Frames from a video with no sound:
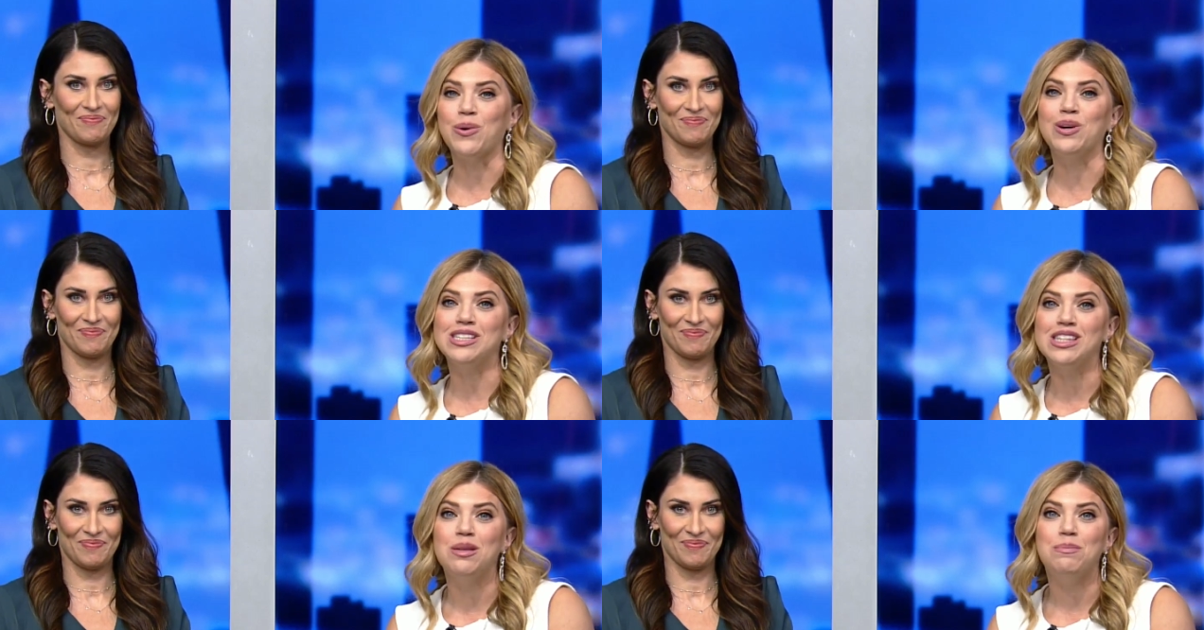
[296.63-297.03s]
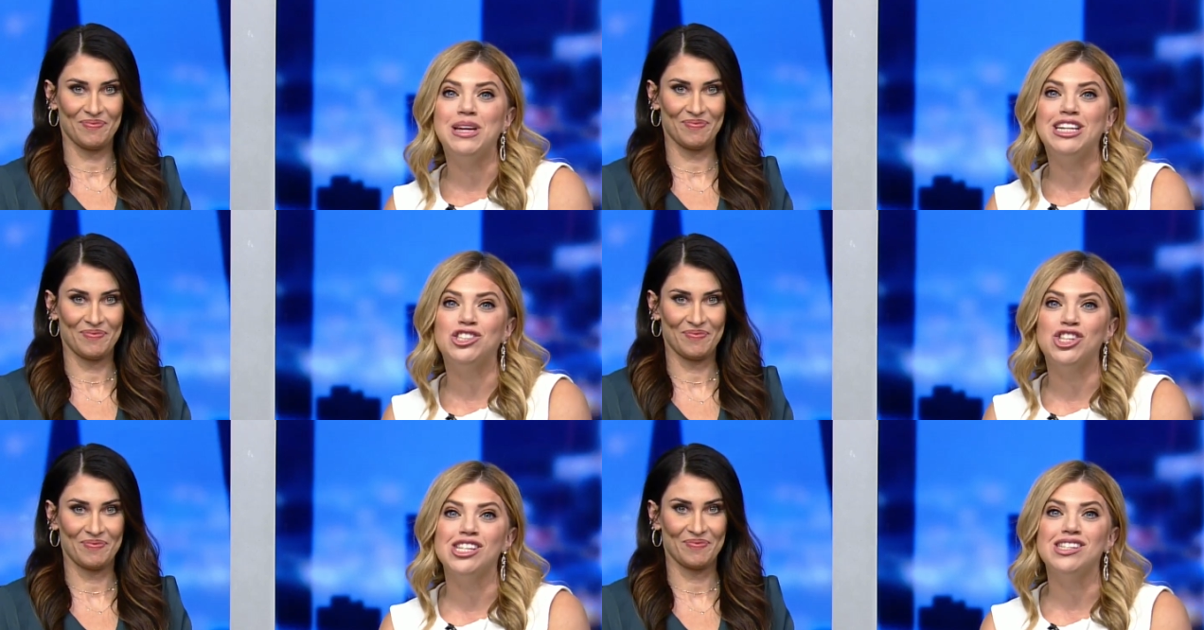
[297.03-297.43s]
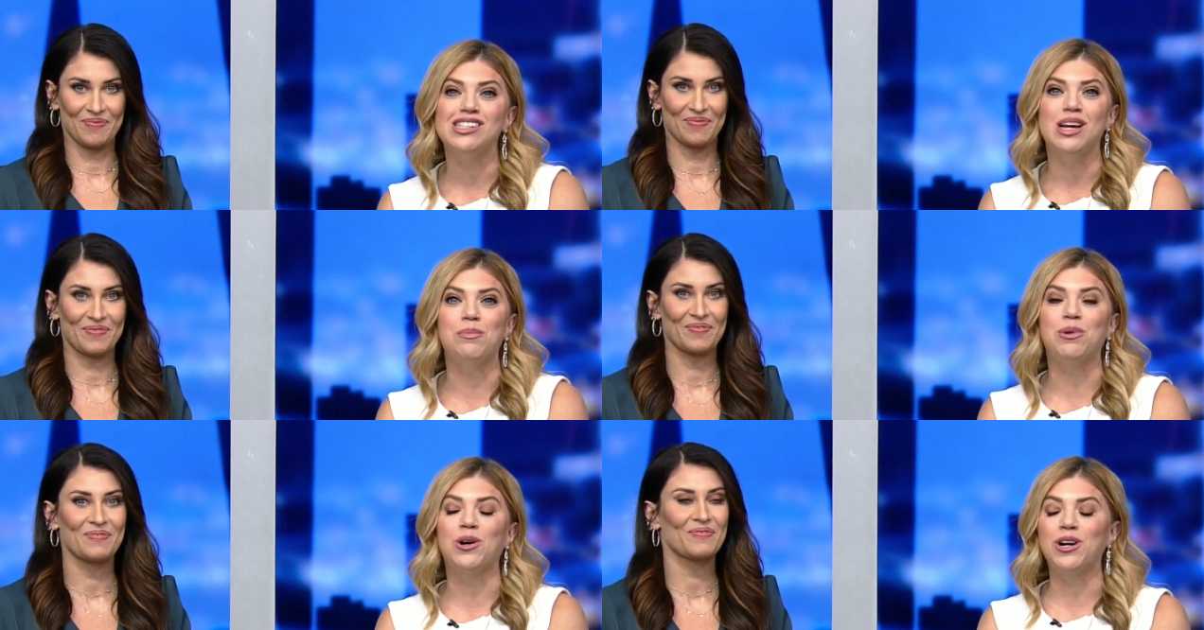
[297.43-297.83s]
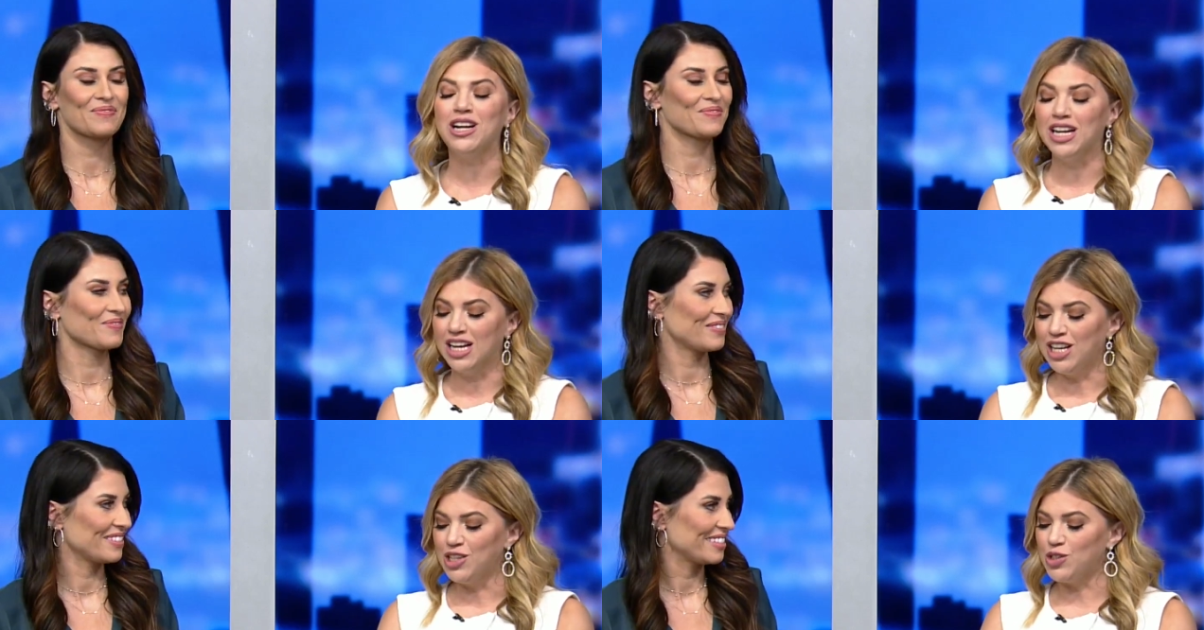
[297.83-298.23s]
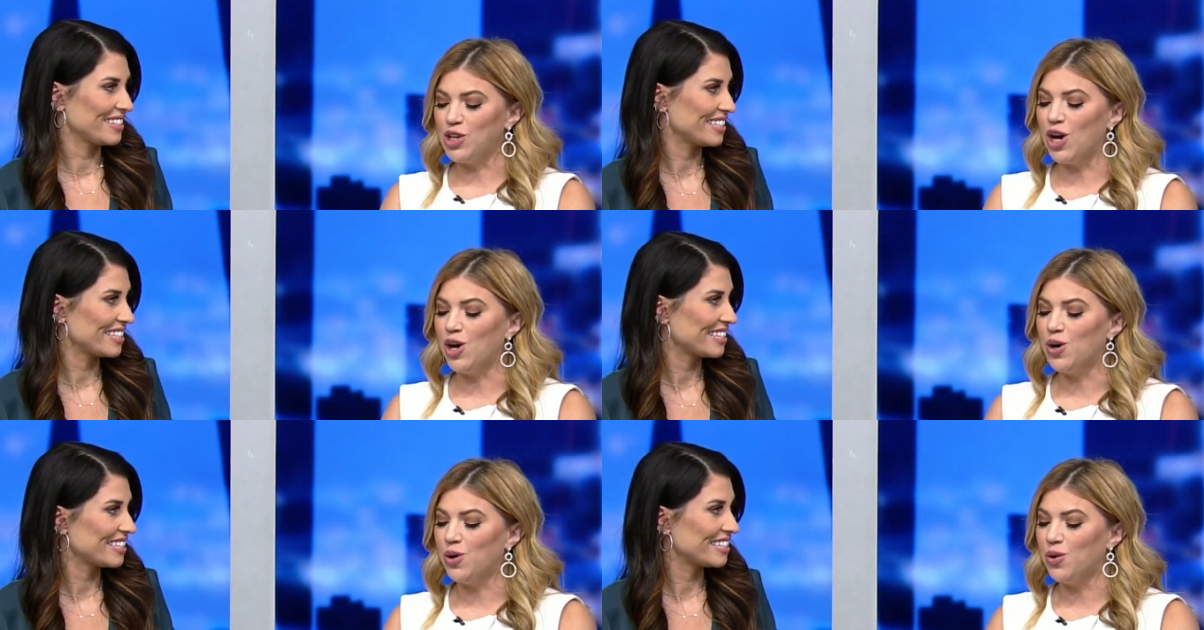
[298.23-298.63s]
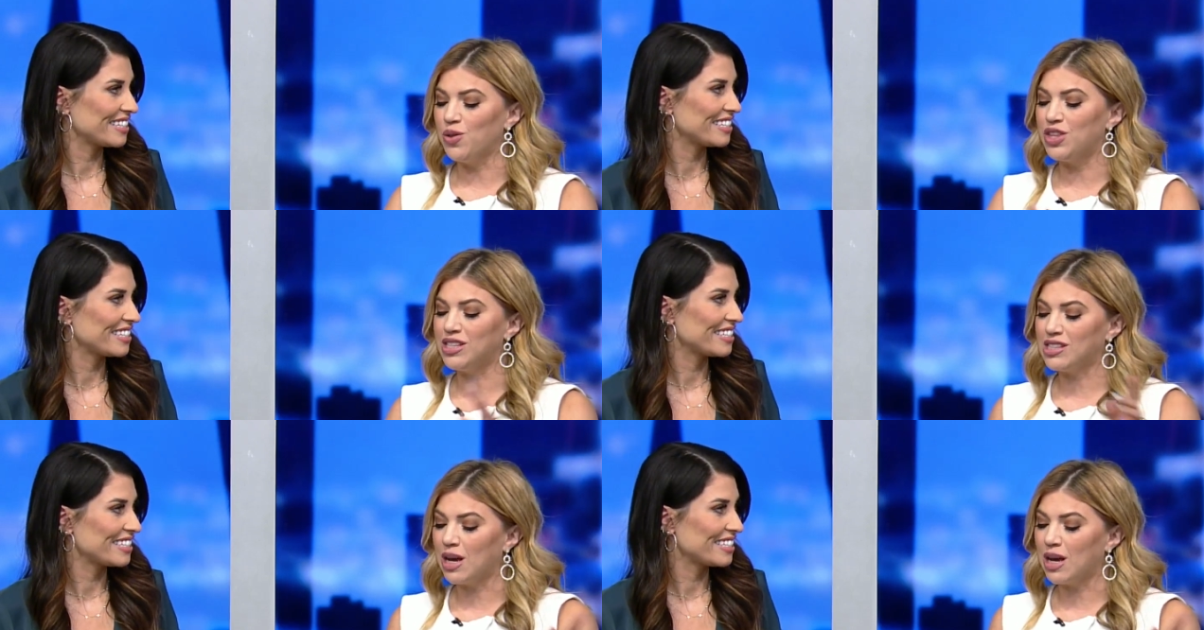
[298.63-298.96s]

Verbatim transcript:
Speaker 1: going to the beach this summer. So this